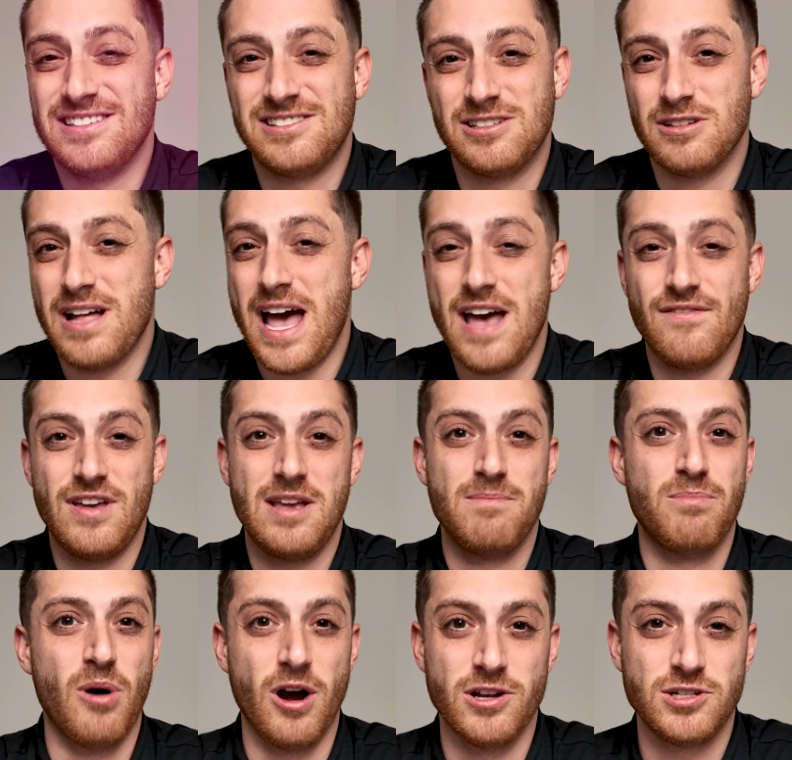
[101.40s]
they still have a
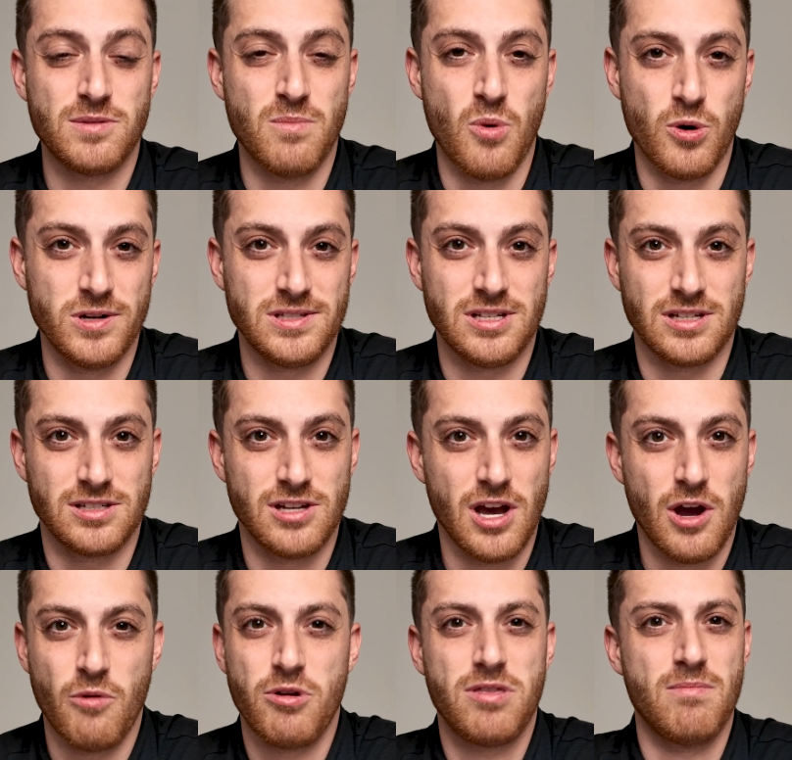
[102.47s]
bunch more to
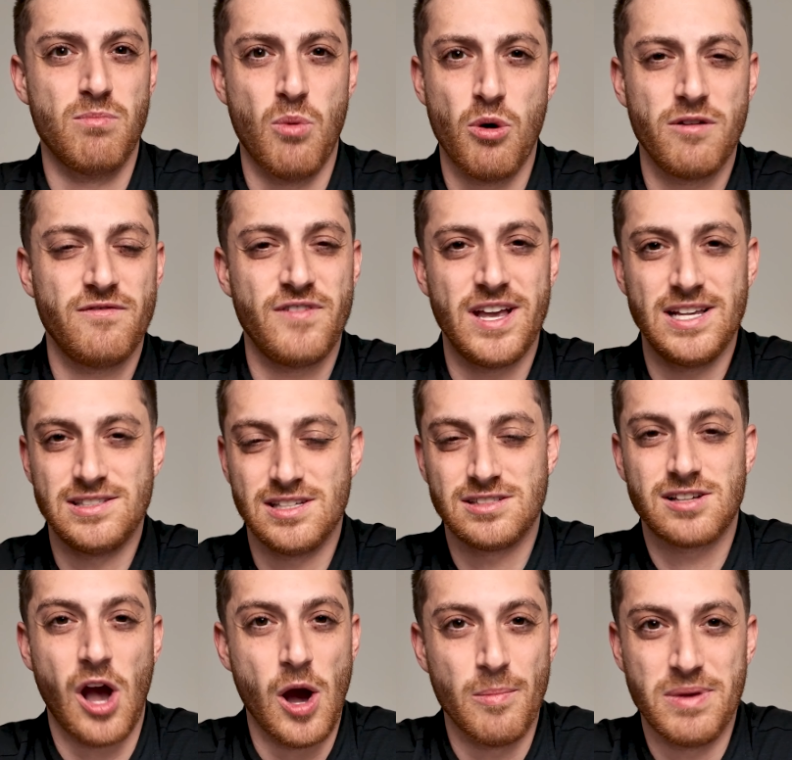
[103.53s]
go, with more
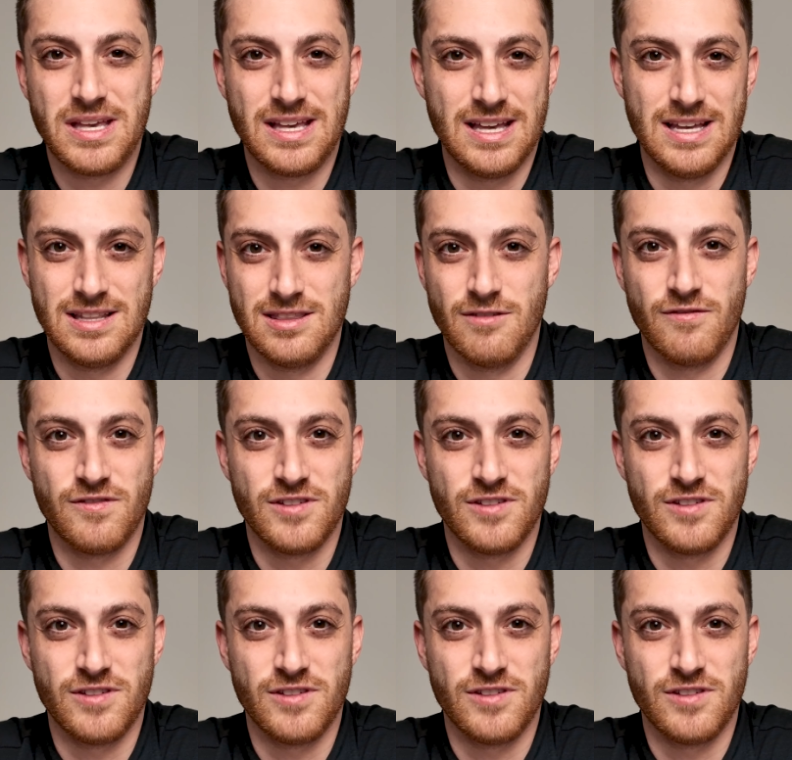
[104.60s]
phases coming in the